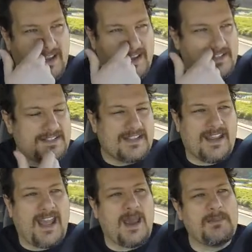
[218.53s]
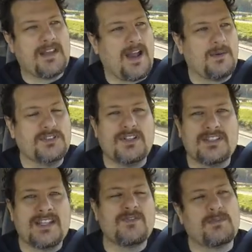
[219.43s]
It just it had me. I was
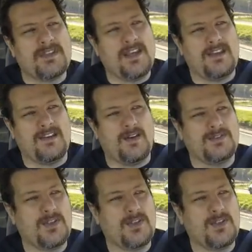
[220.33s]
hooked in from the get go.